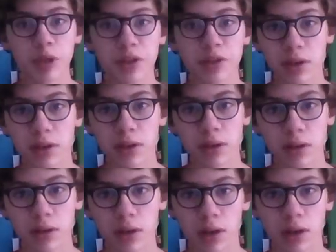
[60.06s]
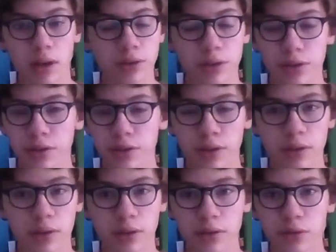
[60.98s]
of busy,
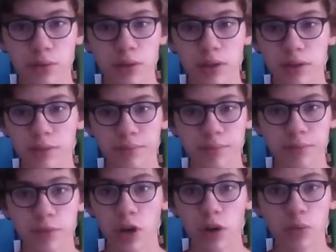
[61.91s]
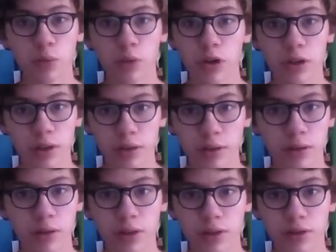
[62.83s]
just doing yard work and
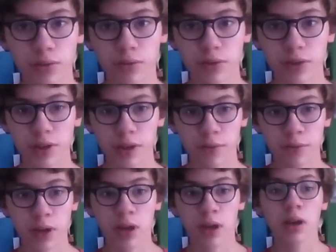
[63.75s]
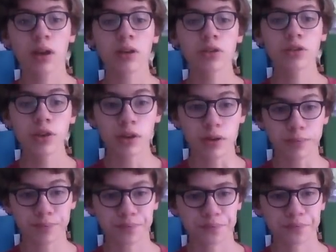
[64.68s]
all that sort of stuff.
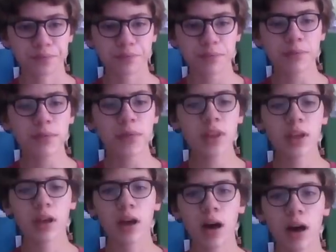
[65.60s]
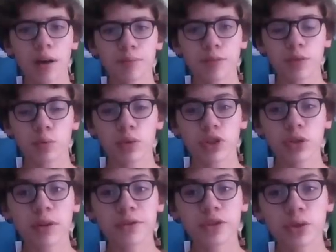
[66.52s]
So, we
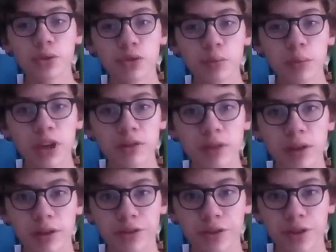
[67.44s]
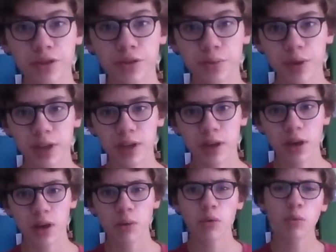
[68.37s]
do have two new male knitters this week.
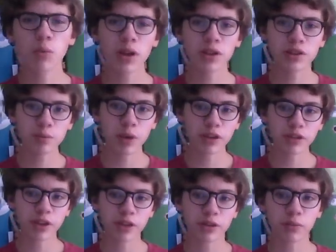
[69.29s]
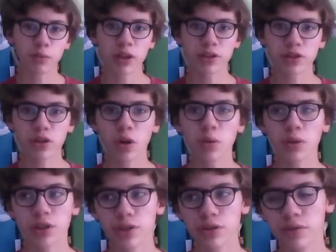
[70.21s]
Well, one's a male knitter, and one's
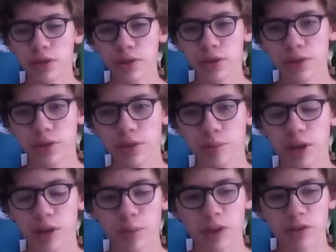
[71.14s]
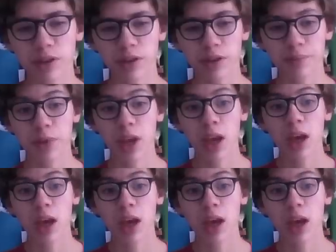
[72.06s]
going to learn to be a male knitter.